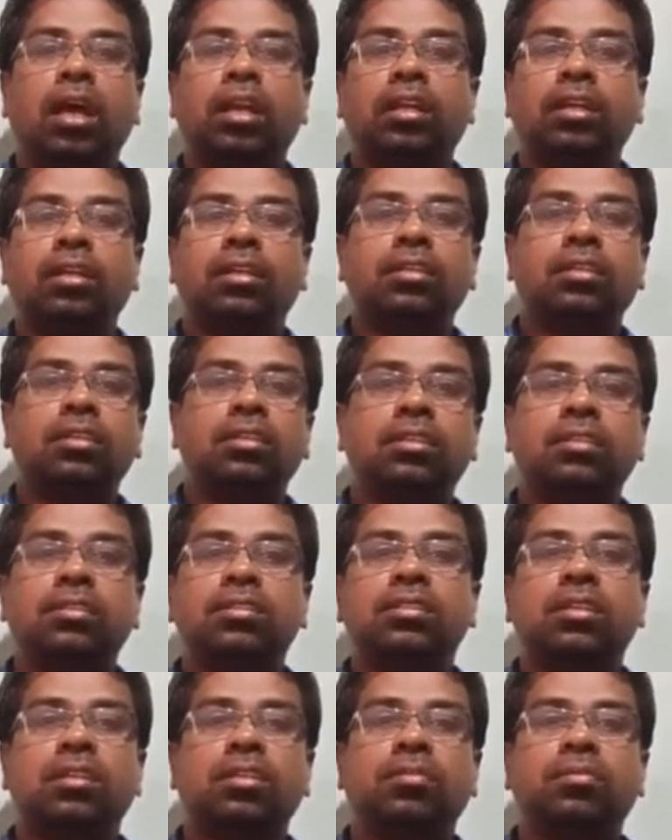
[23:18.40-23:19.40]
Yeah,
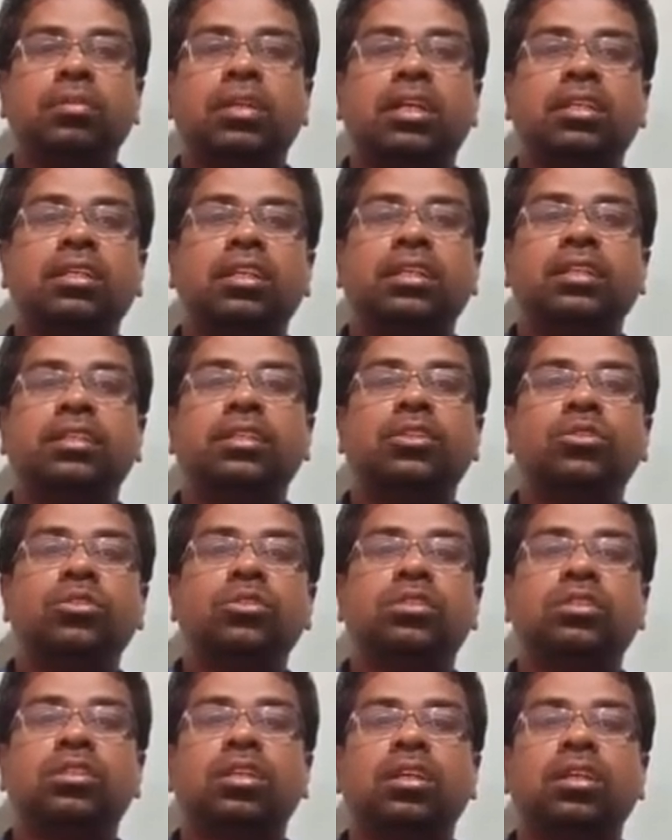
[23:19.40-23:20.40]
learning is
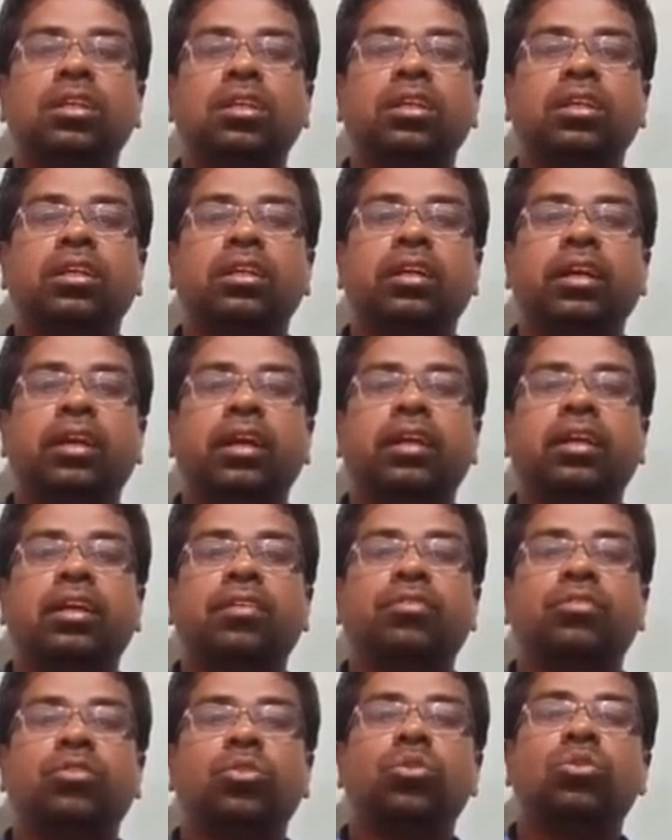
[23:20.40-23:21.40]
because it gives a
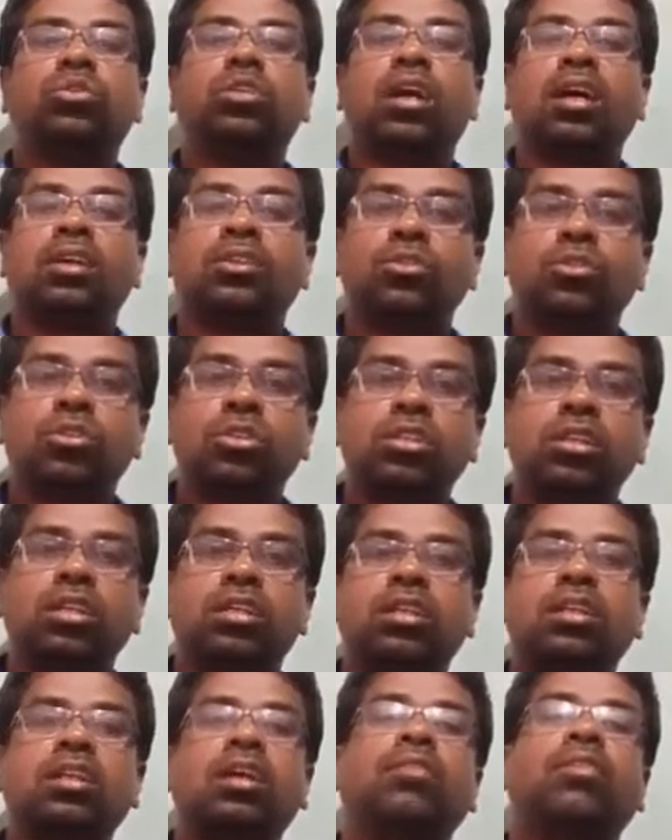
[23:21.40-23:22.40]
kind of close
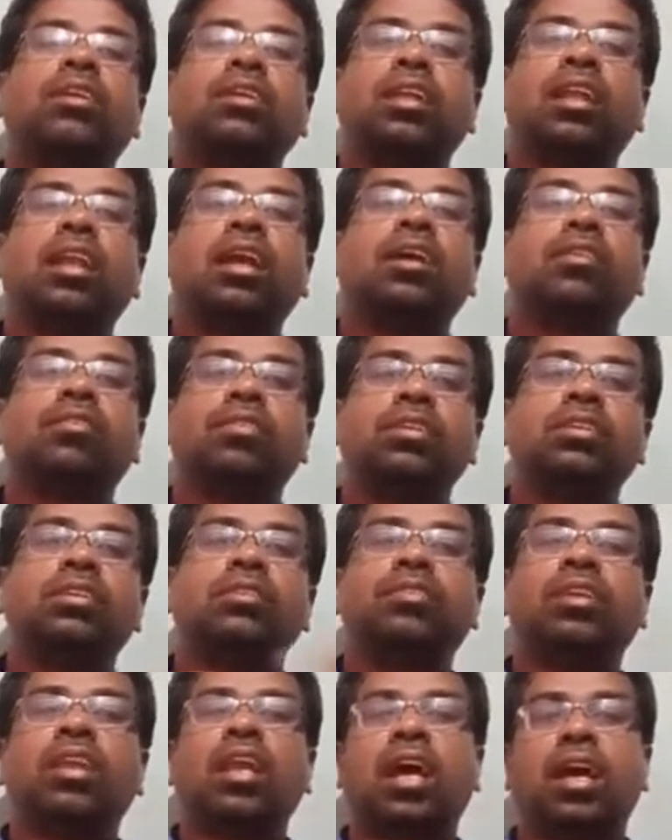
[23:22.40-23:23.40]
association of other
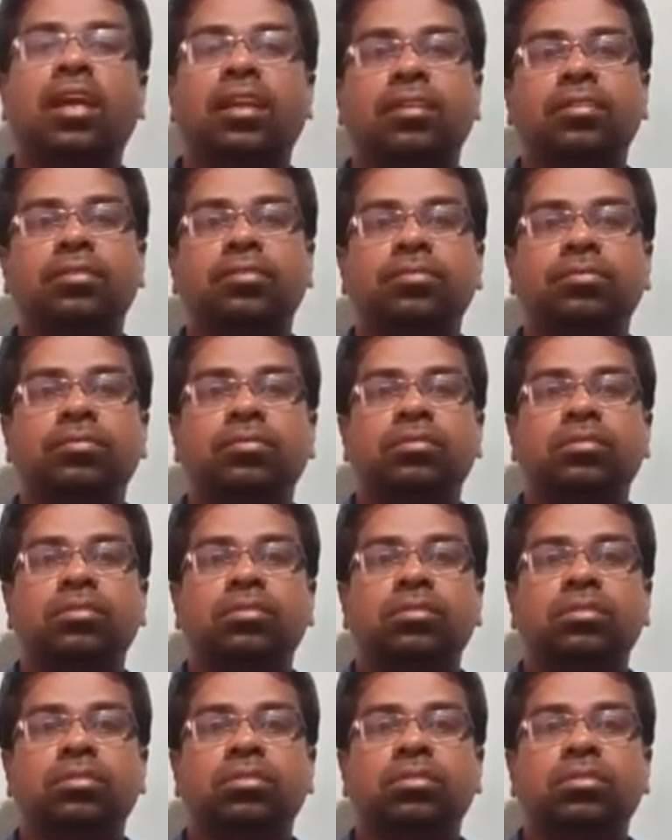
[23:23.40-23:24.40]
language. We learn
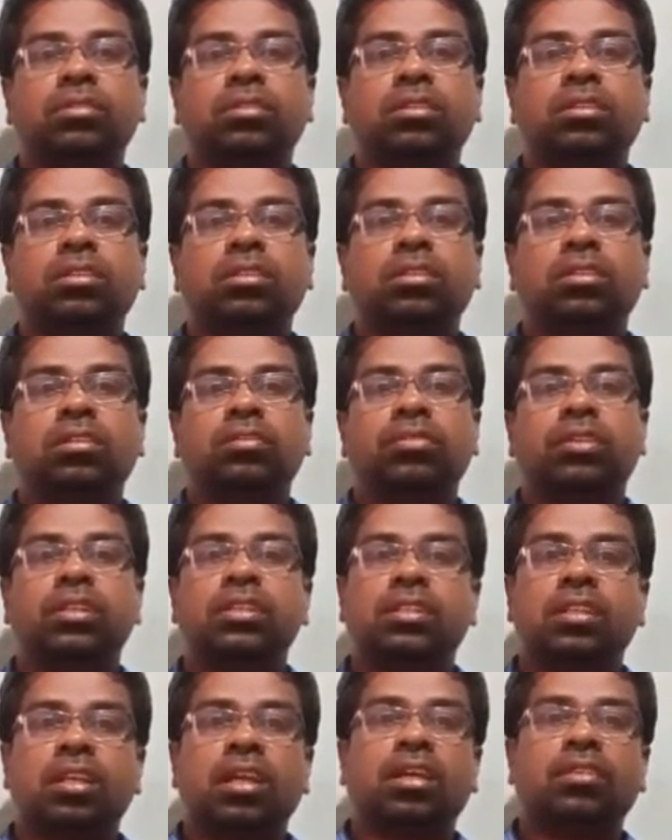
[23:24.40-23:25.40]

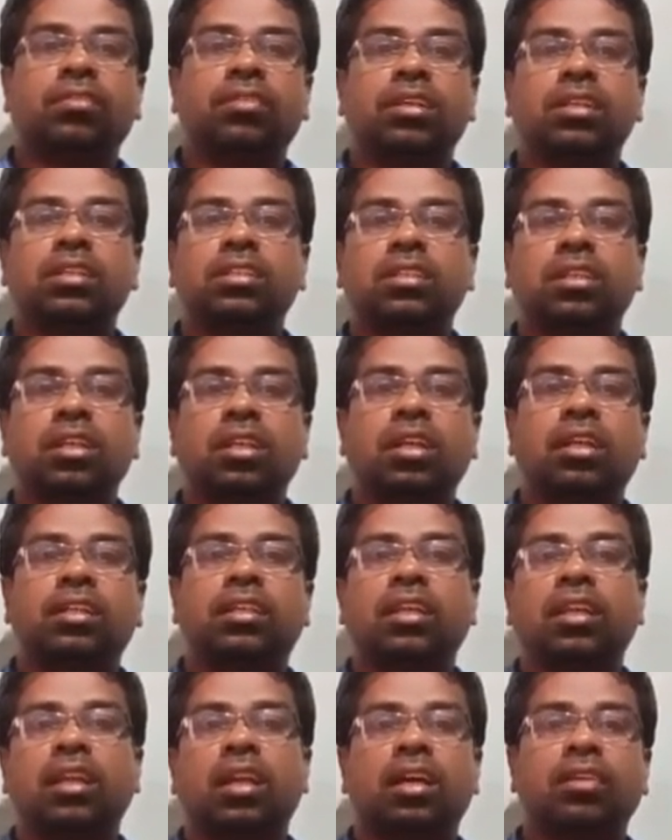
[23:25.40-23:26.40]
French
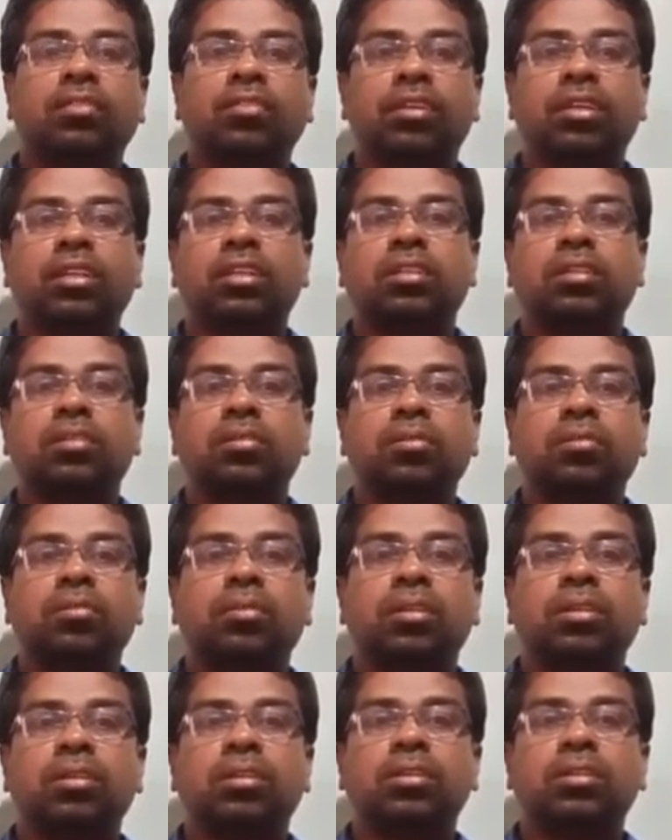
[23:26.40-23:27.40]
language, Latin
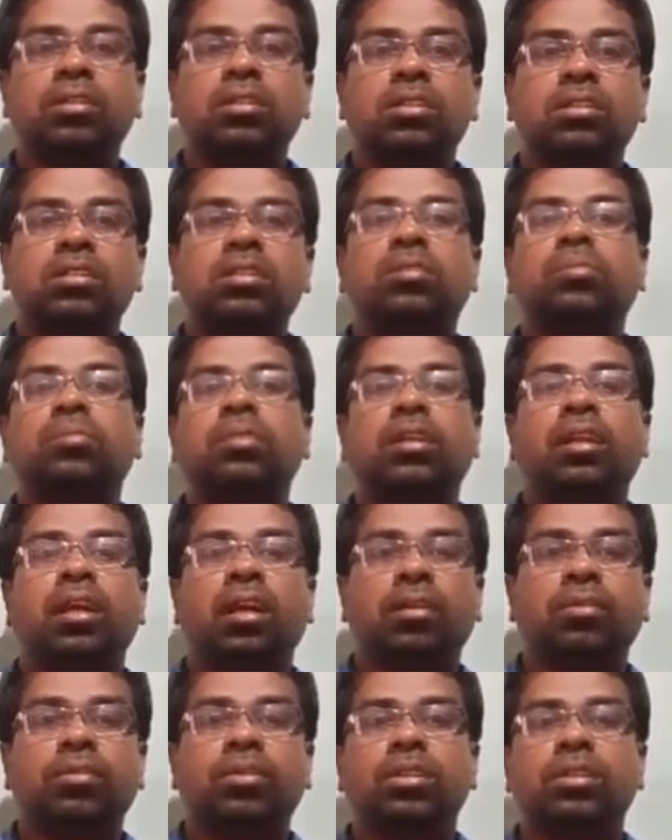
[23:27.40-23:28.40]
language,
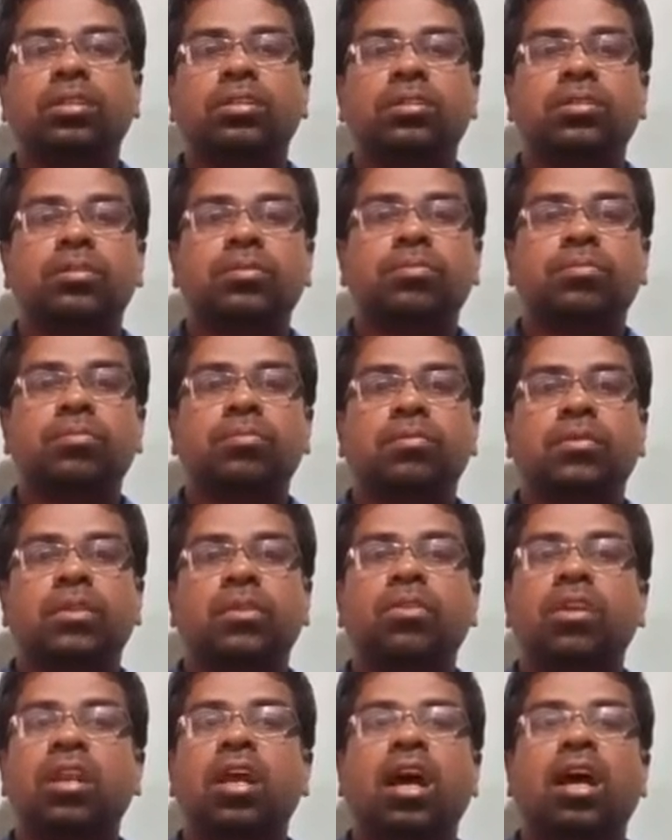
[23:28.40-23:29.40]
German language.
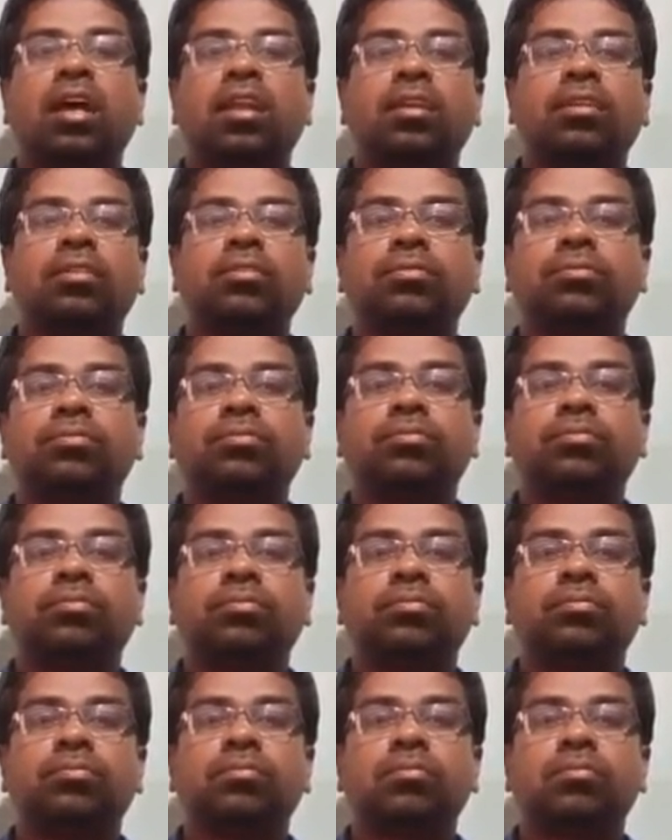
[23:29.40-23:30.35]
We learn.